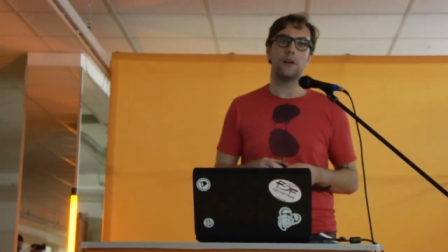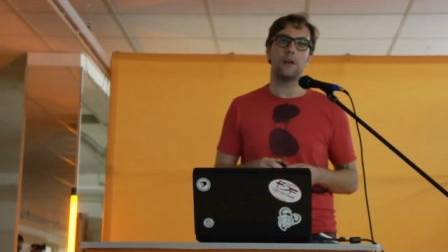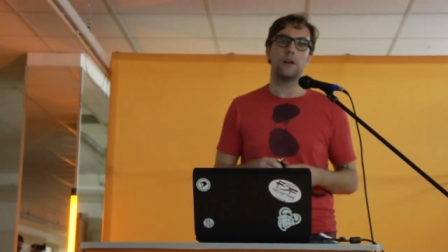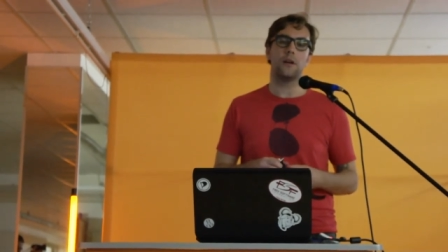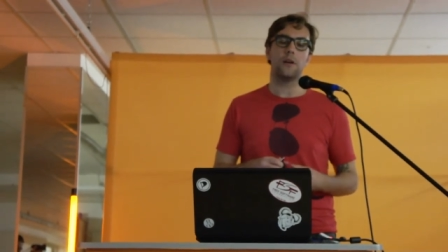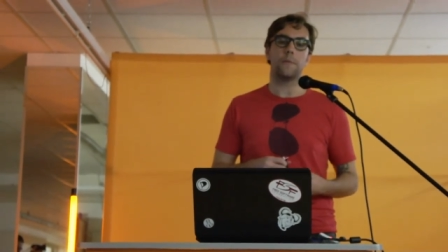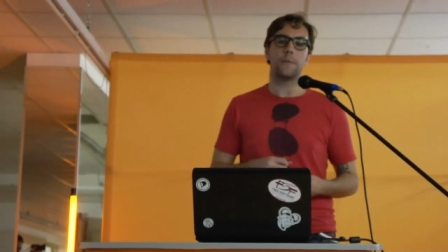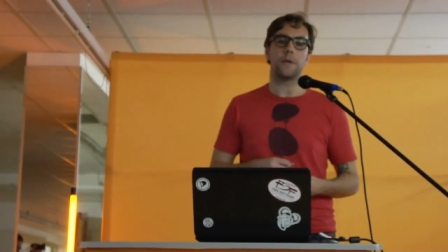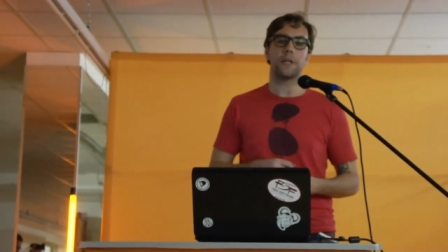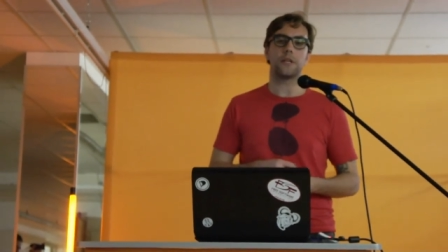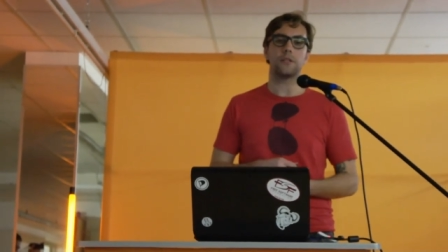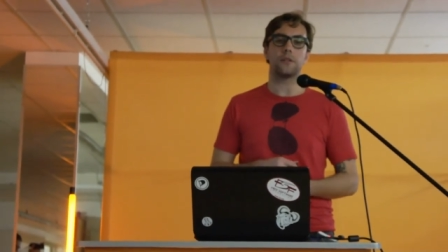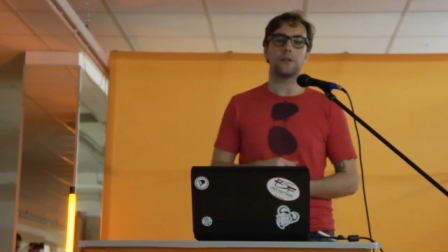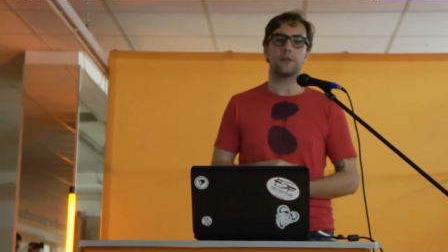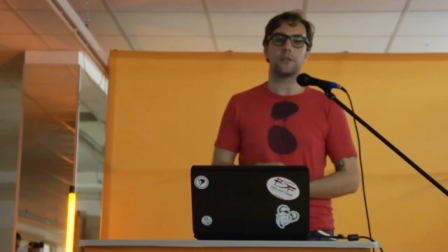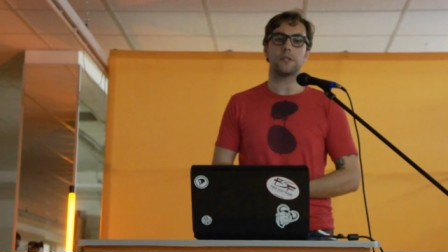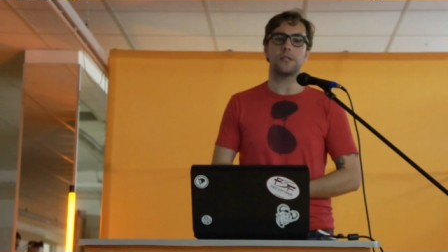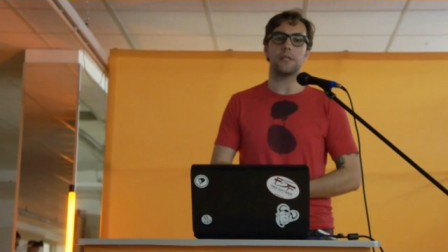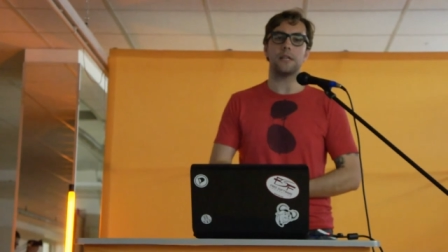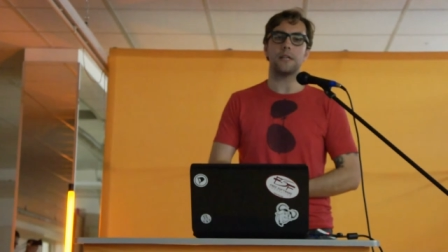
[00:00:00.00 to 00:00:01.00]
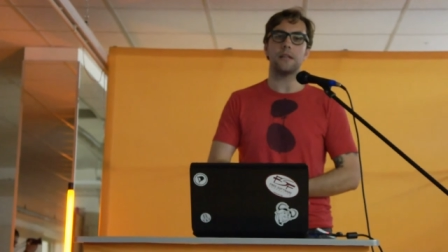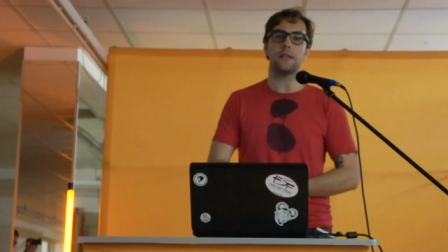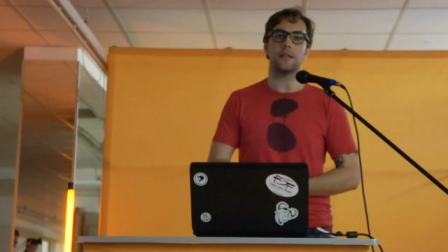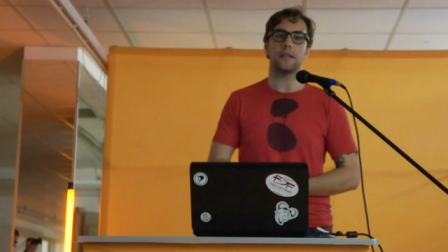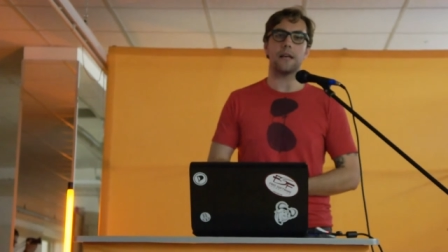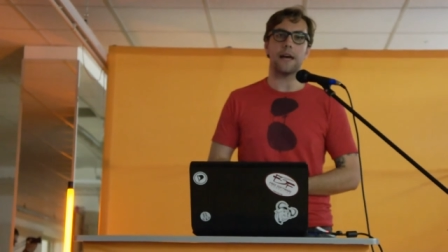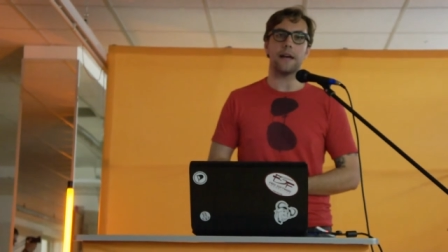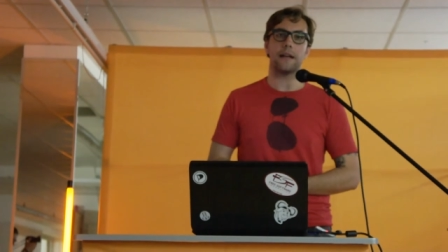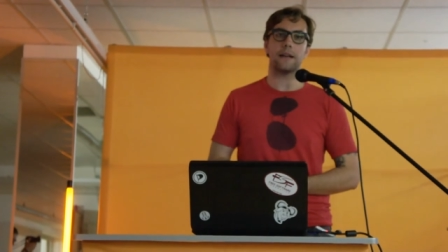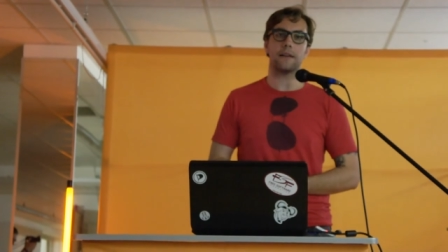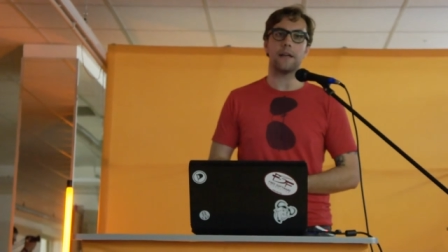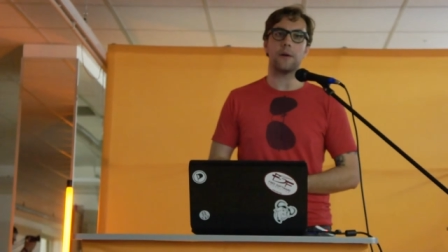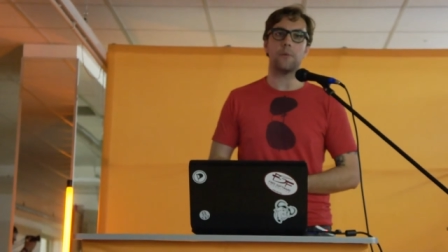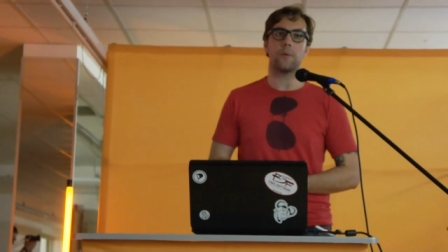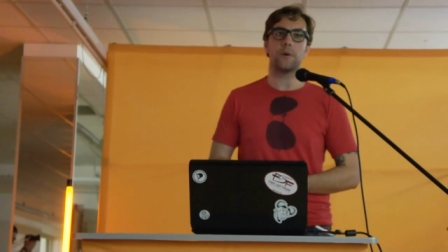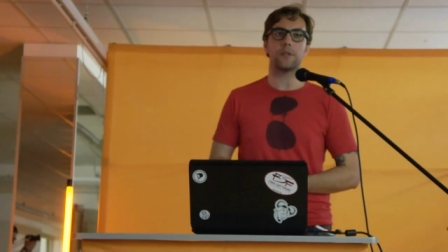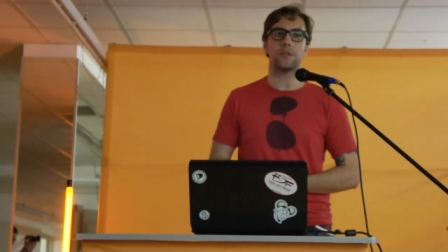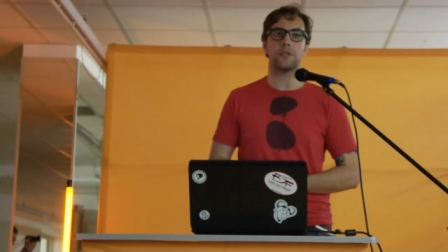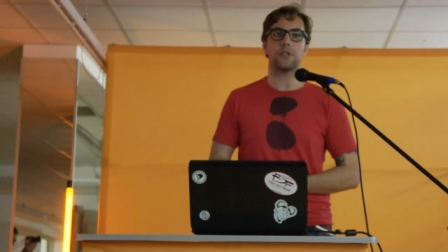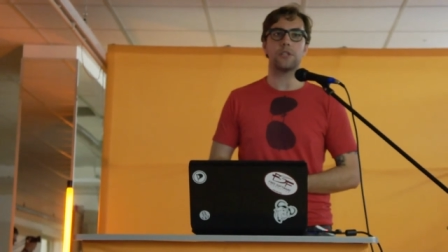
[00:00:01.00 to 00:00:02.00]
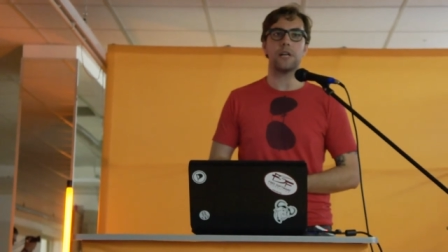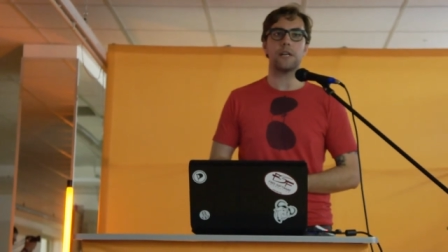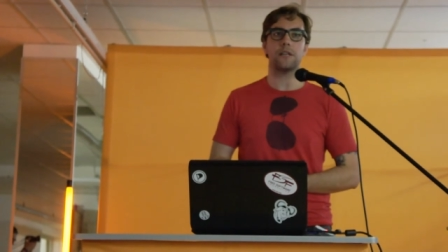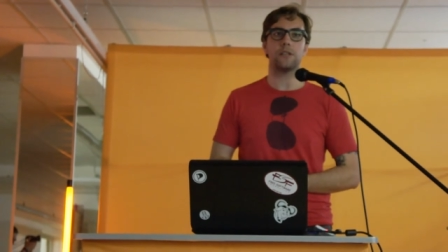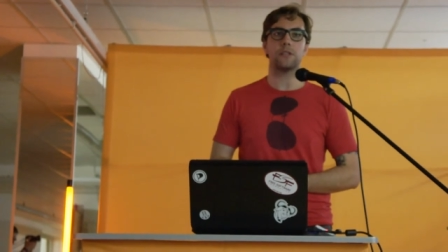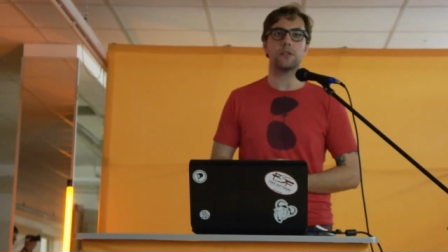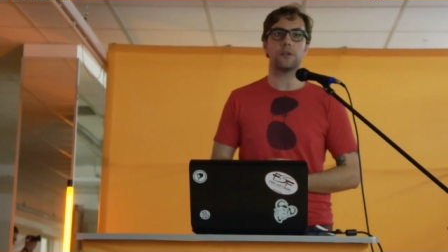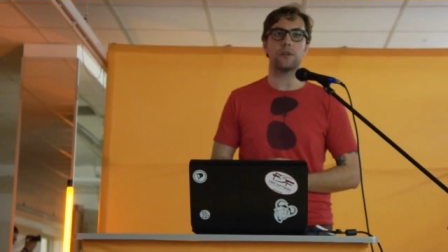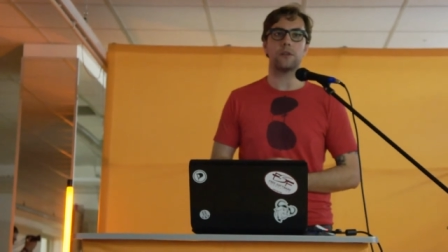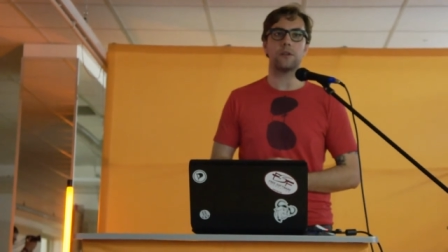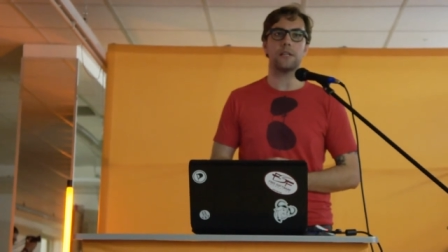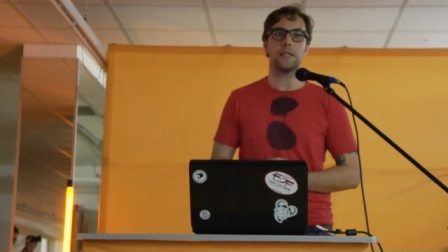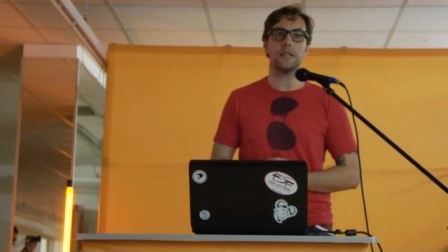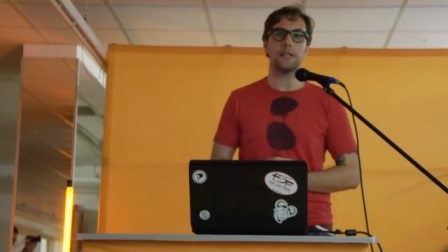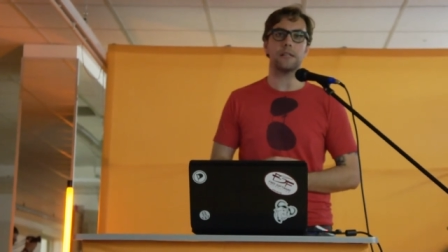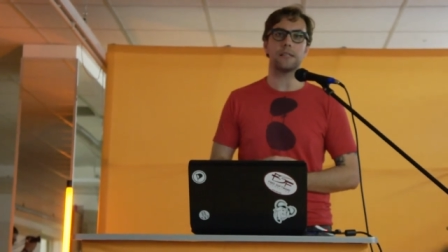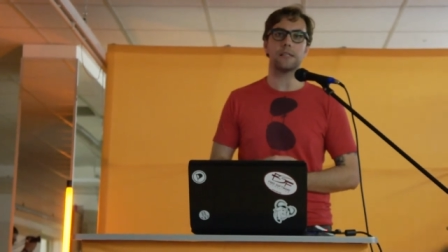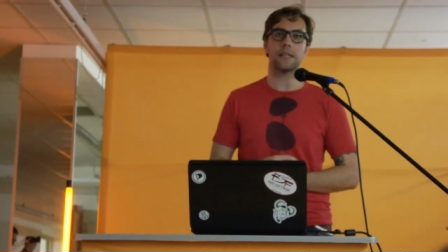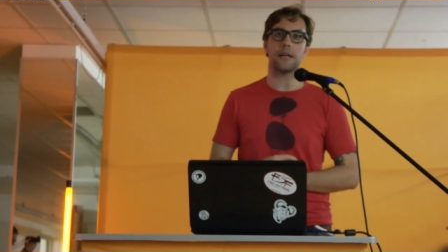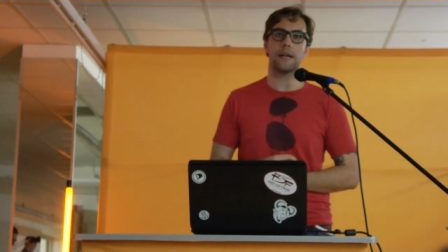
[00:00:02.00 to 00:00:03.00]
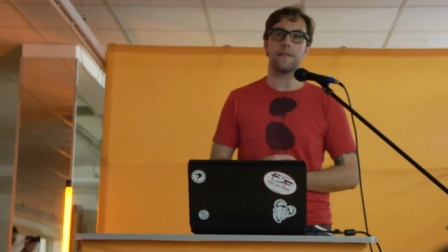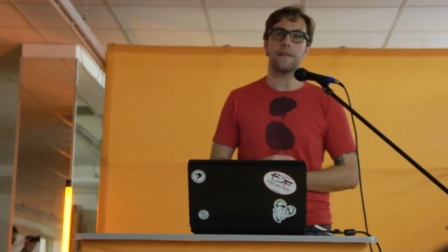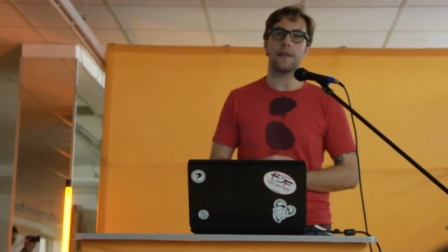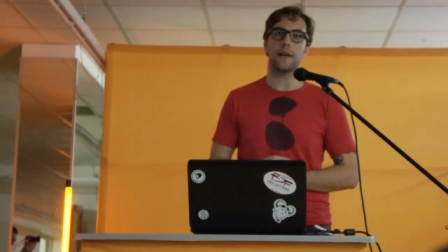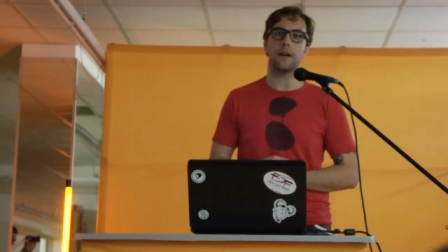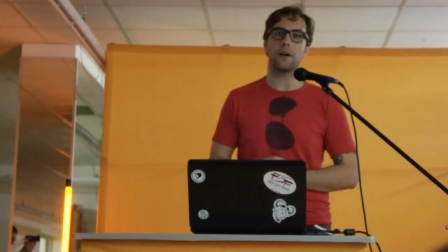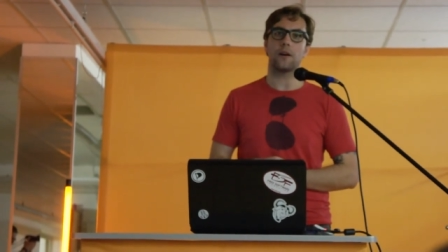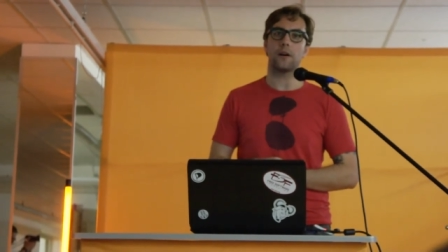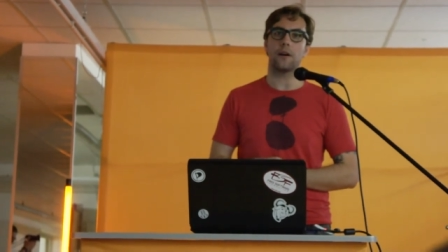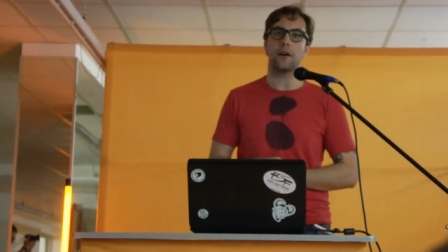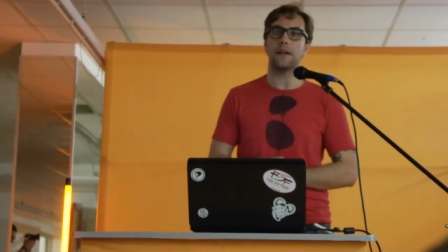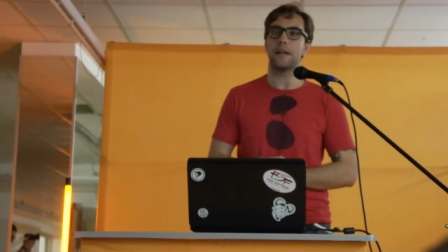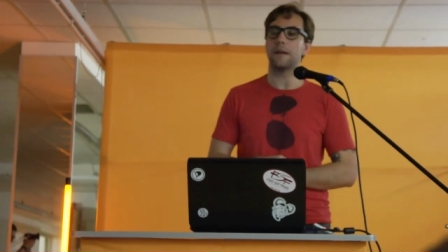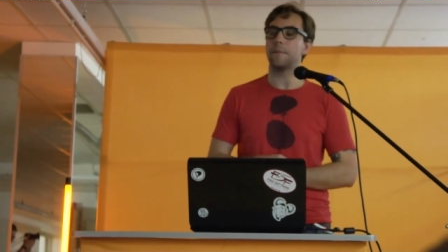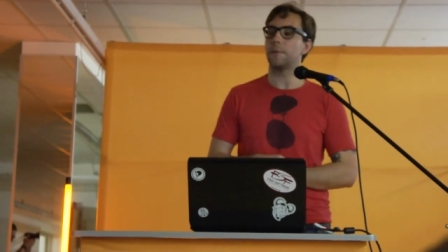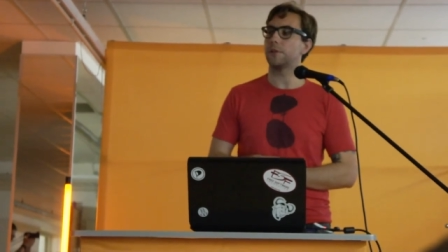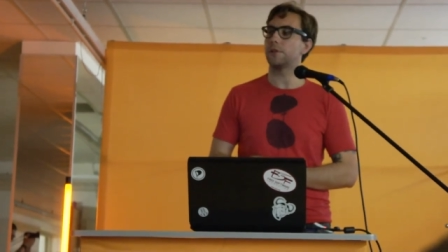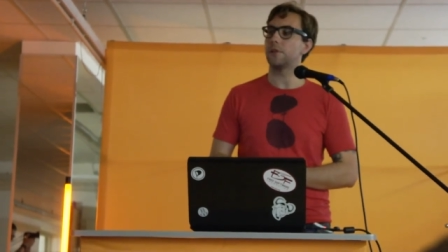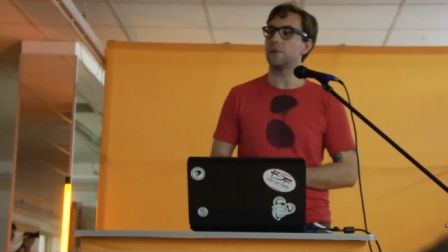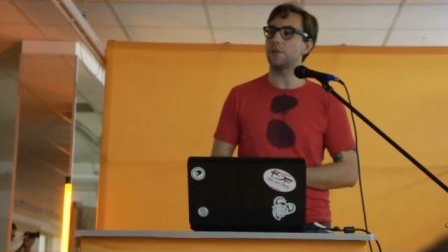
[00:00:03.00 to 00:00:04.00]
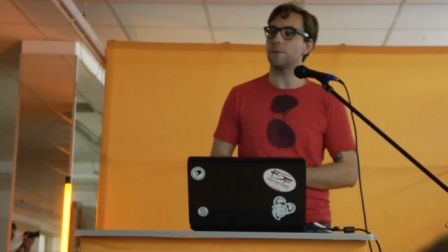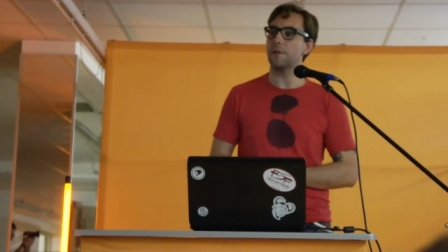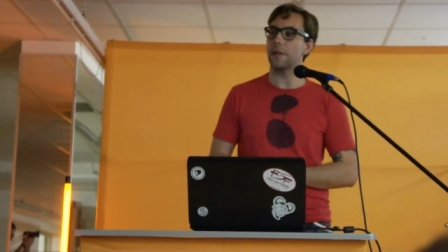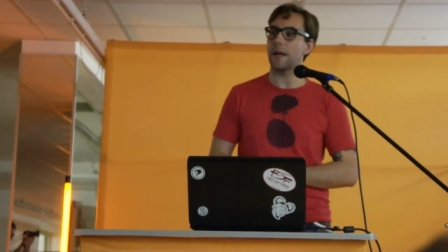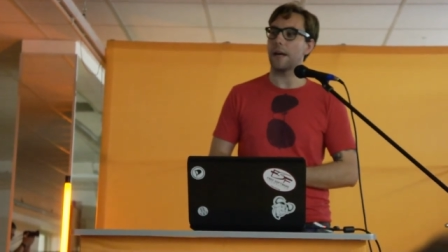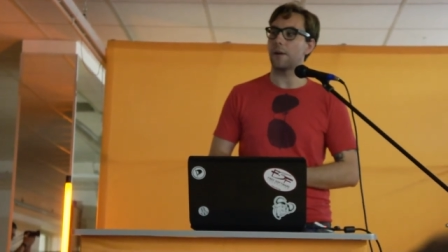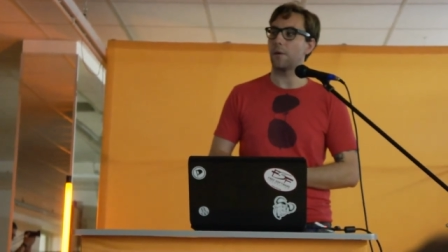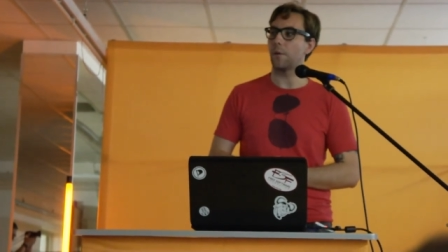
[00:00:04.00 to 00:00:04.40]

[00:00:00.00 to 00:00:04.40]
because you'll see that they want to change certain things and they are unable to do that,